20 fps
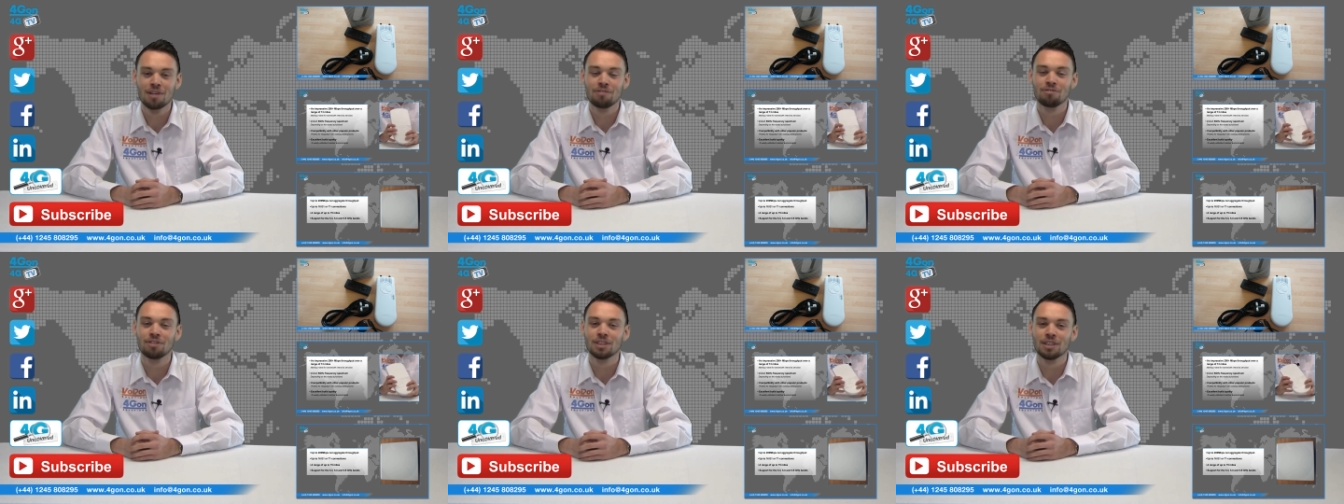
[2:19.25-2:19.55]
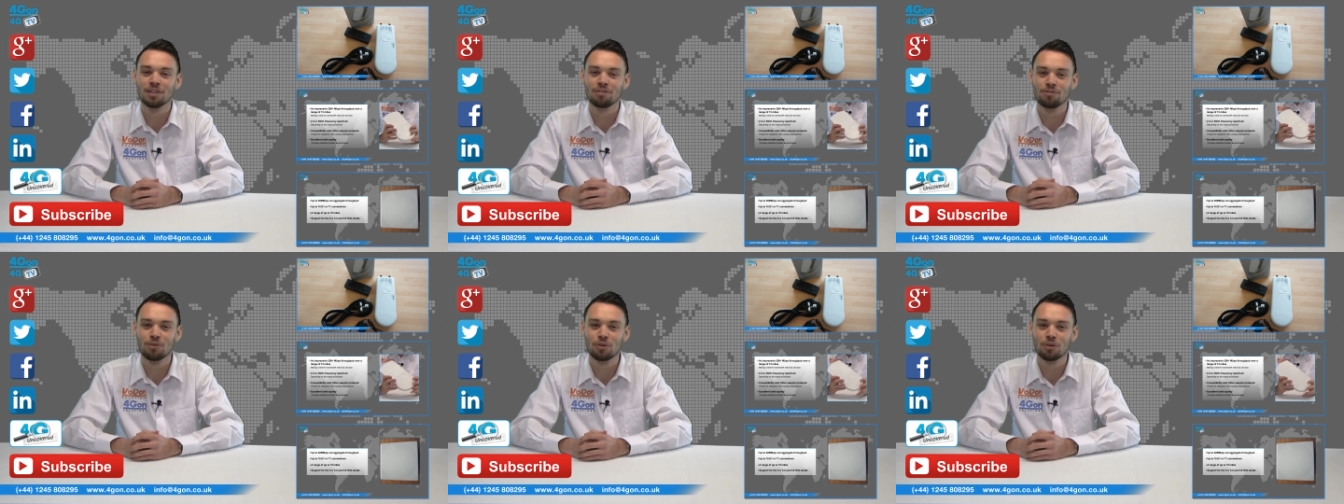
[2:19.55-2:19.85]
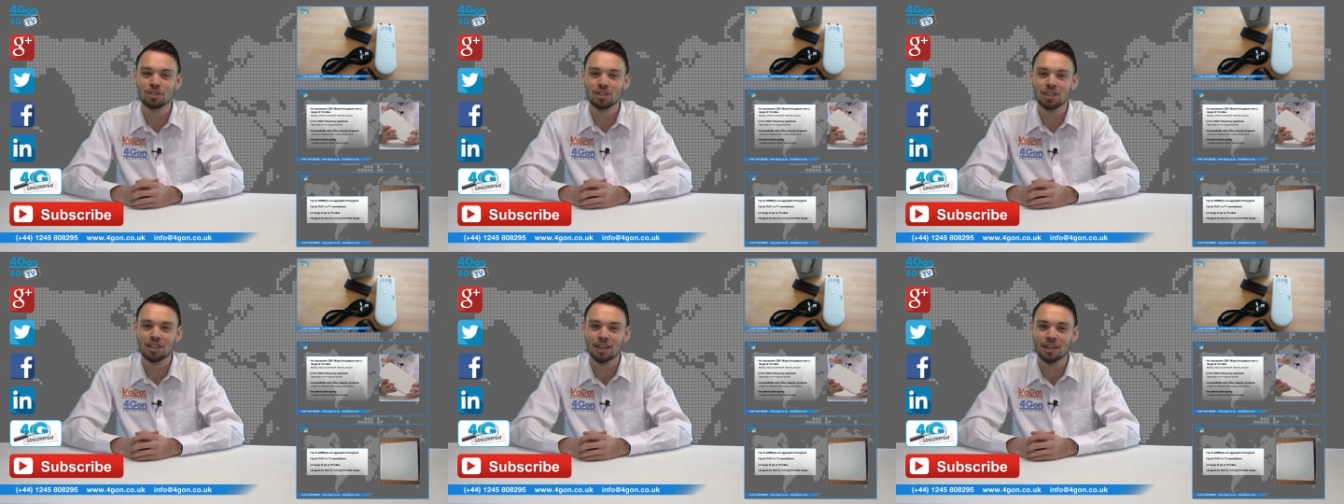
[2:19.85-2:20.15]
visit
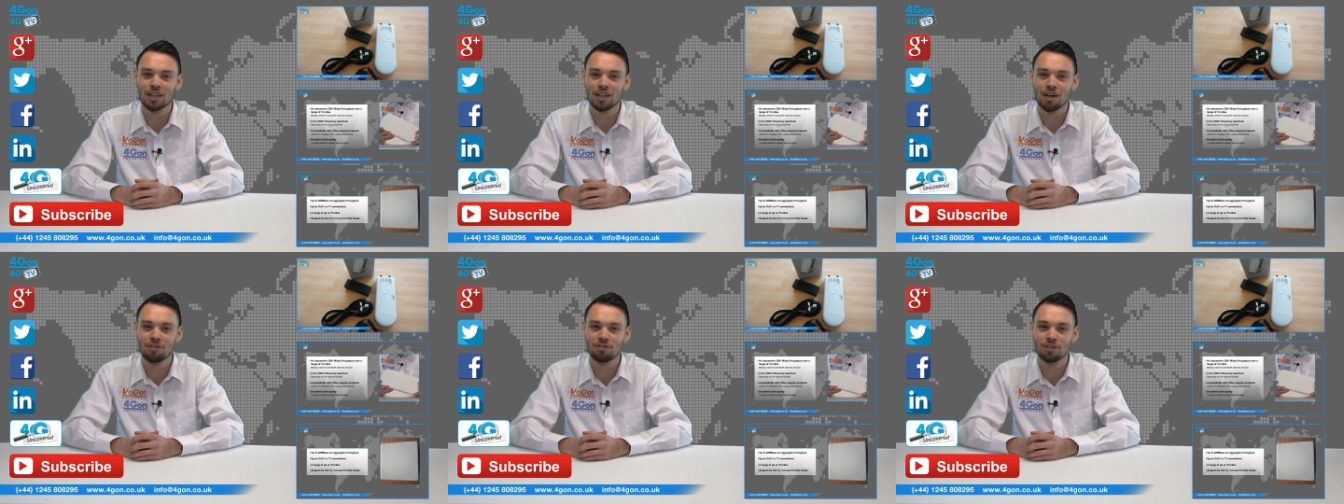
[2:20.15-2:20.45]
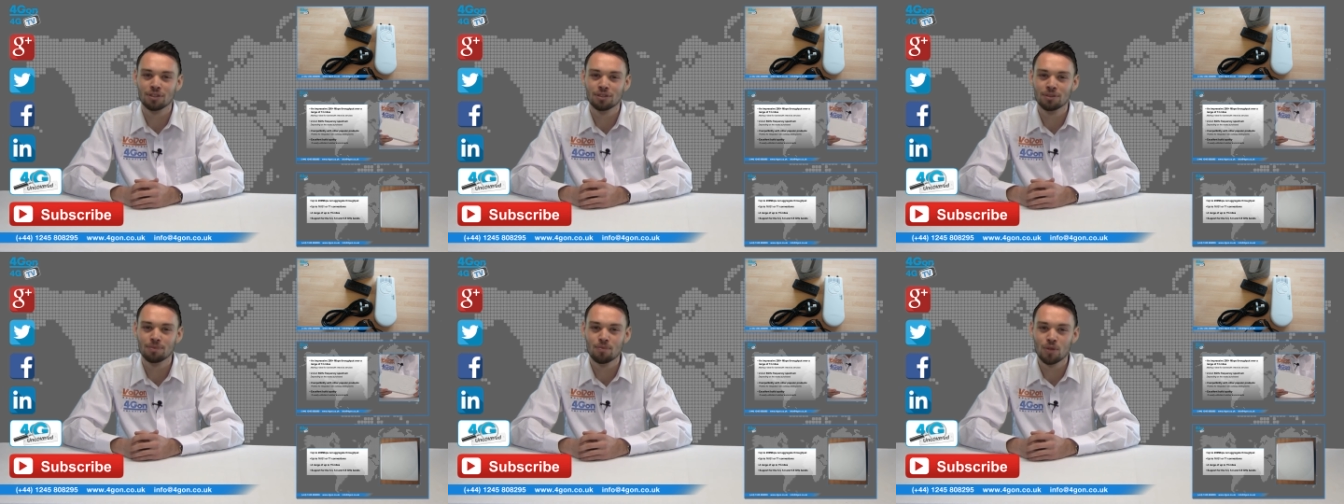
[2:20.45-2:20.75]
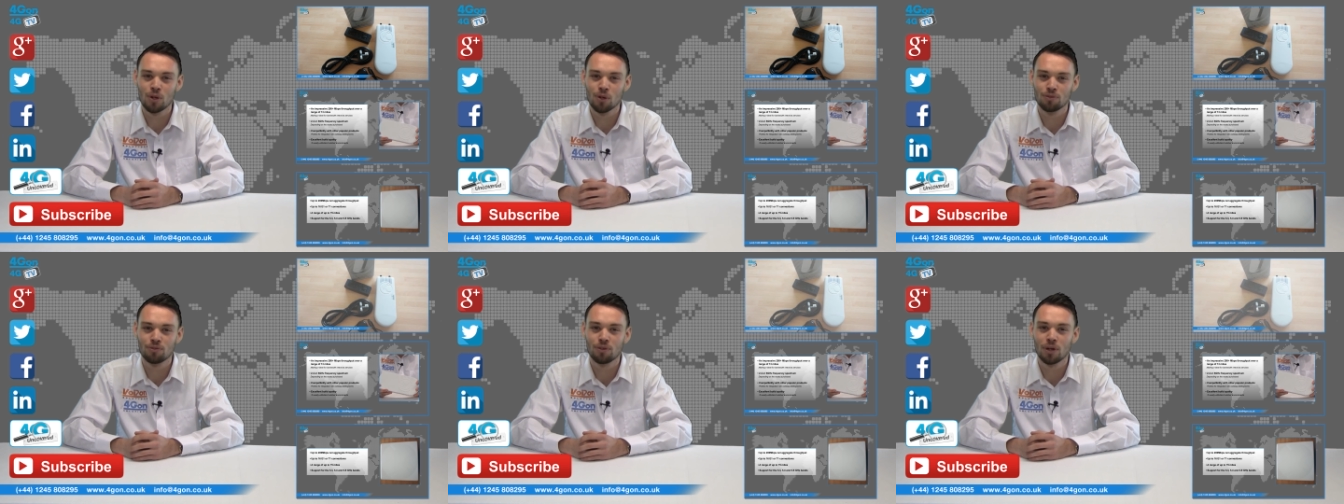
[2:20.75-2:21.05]
4G Uncovered
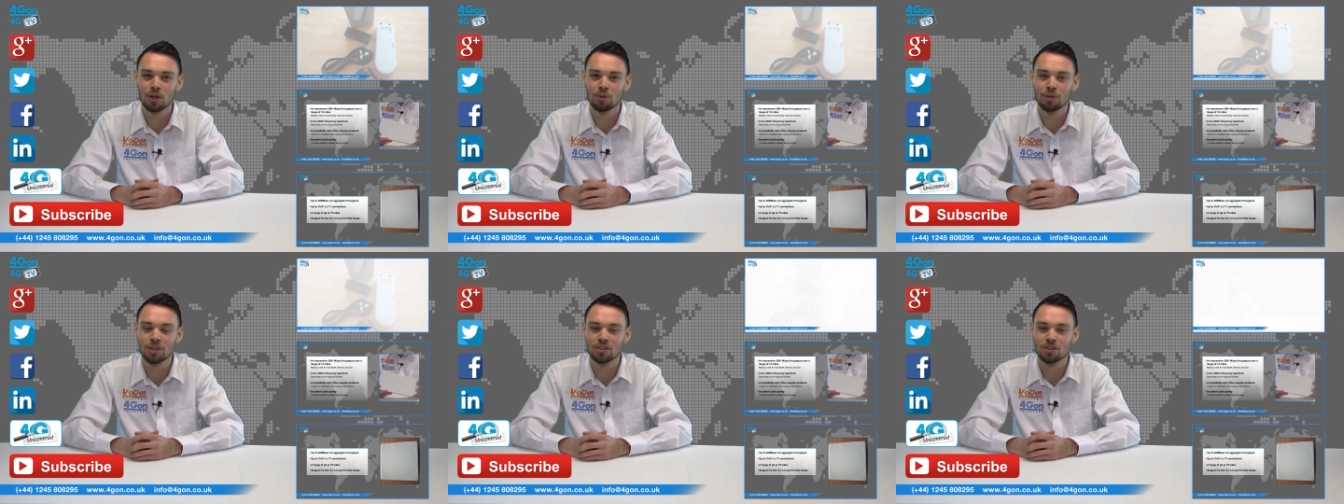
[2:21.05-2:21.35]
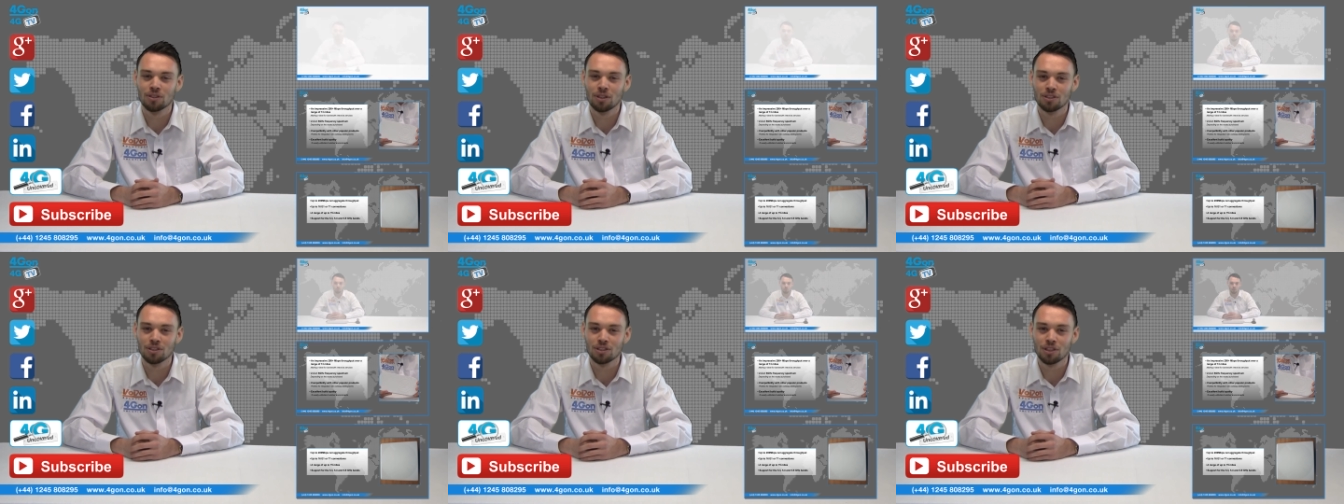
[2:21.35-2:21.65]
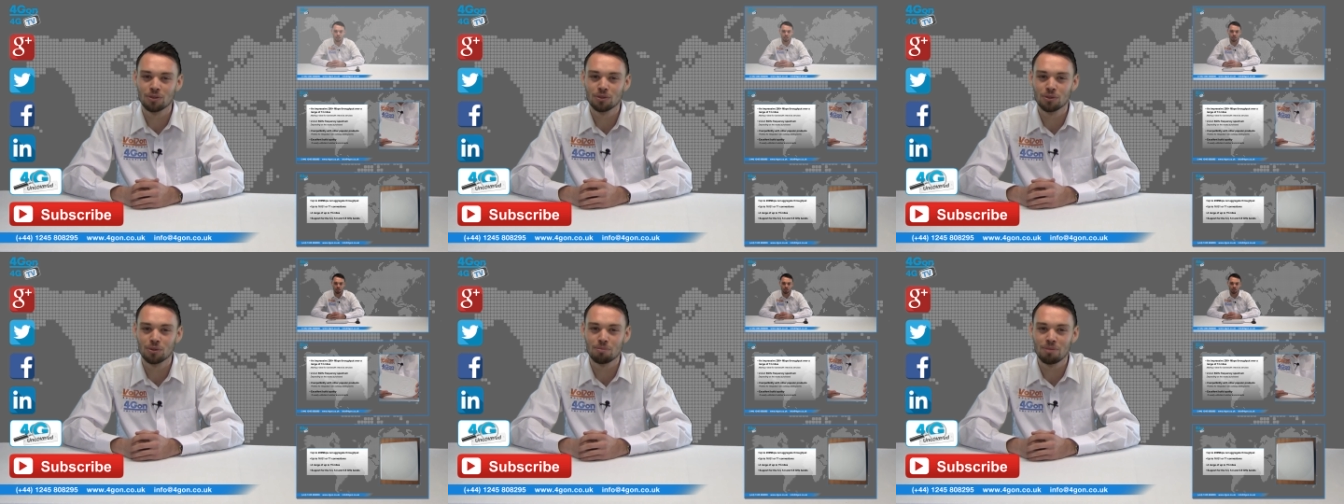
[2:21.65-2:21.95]
or follow us on our
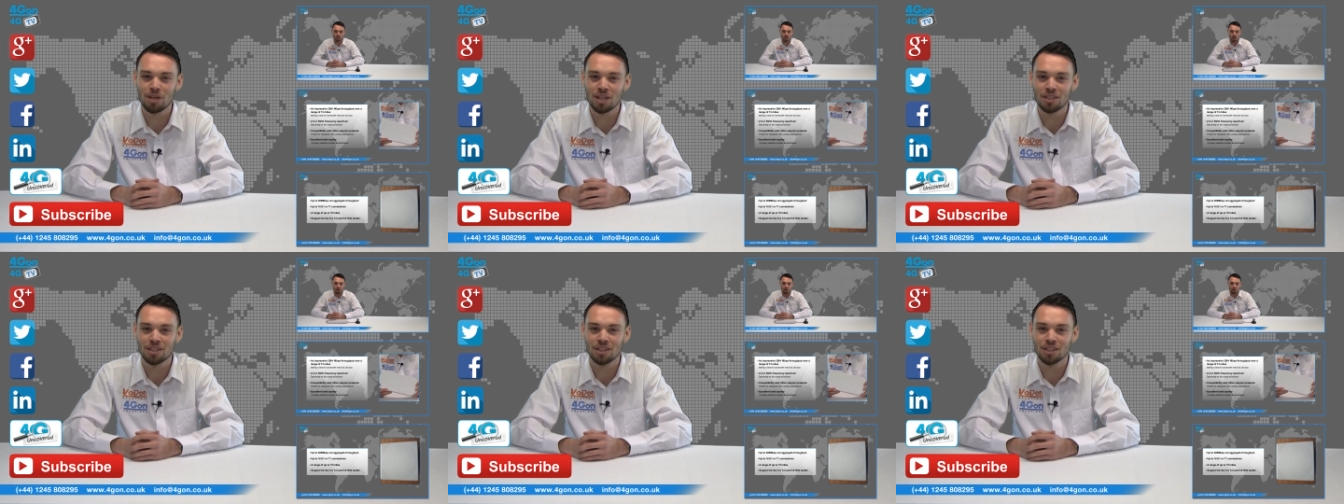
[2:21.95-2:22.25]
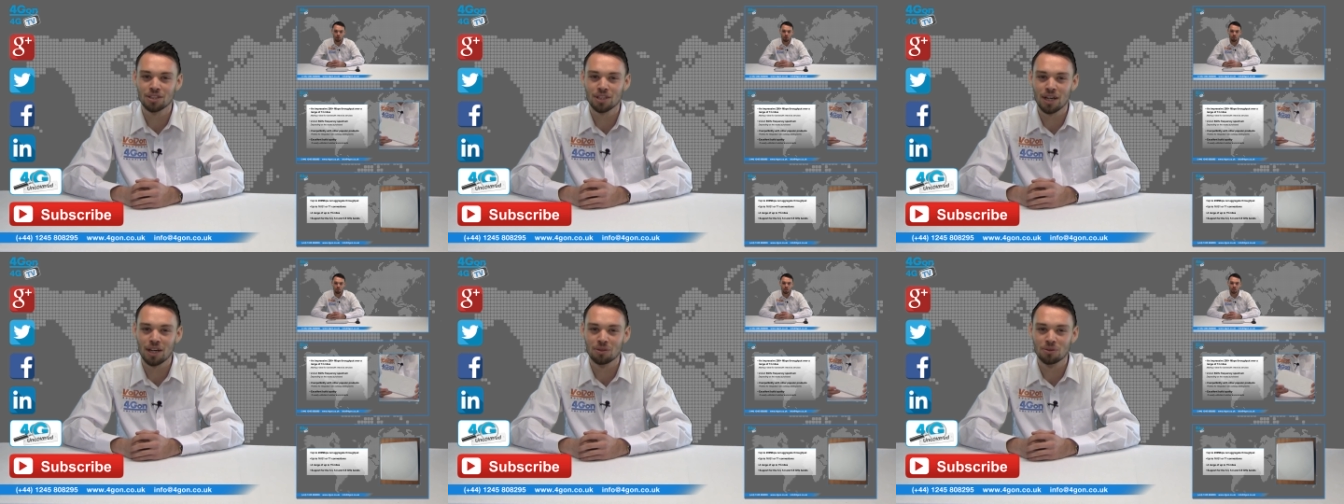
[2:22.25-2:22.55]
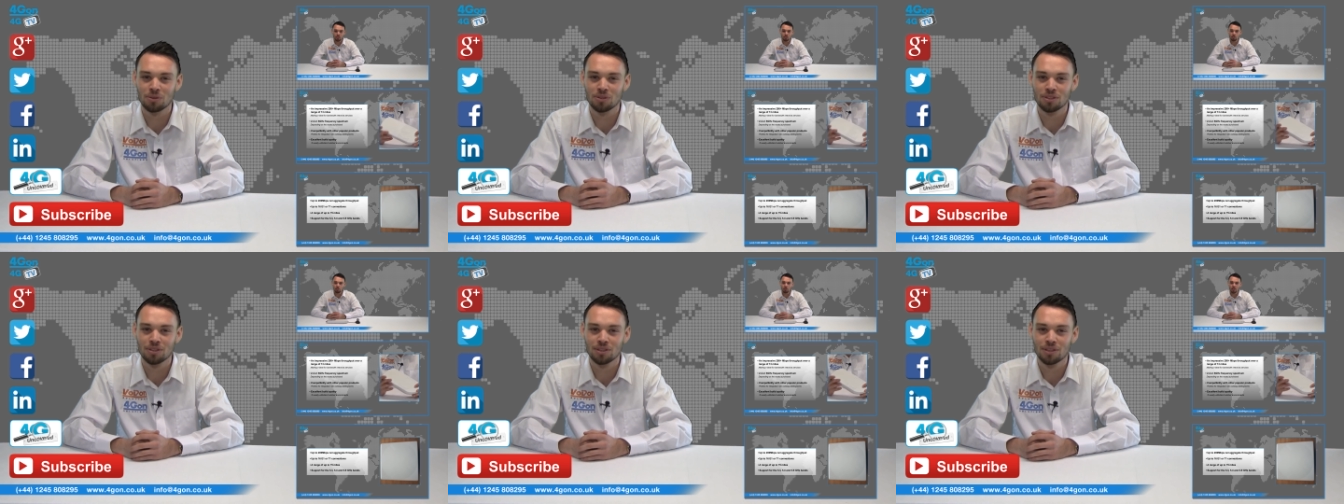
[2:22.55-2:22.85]
social media
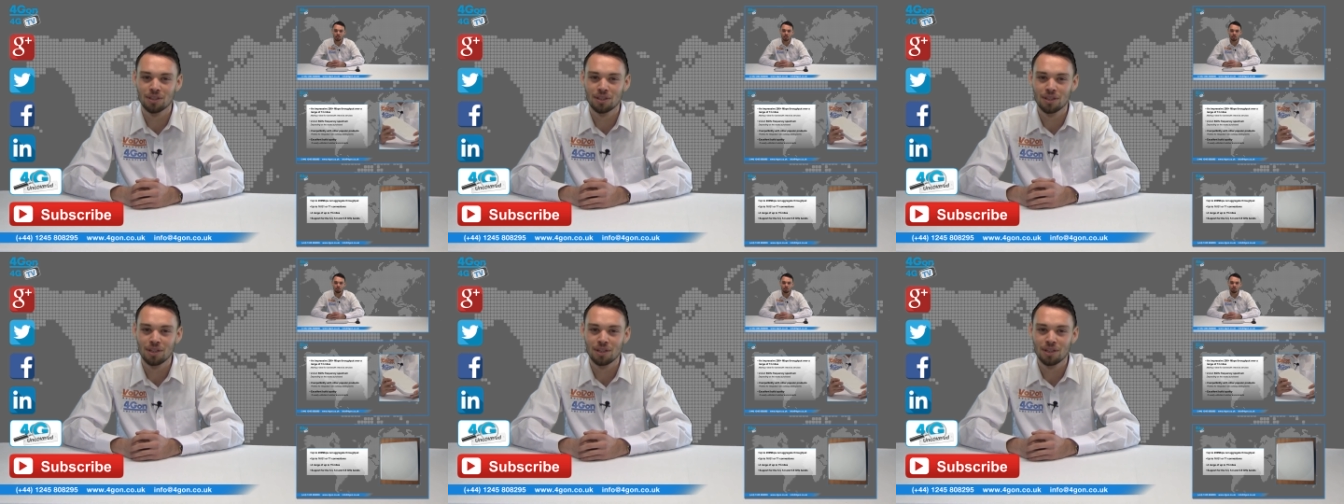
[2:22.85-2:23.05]
channels.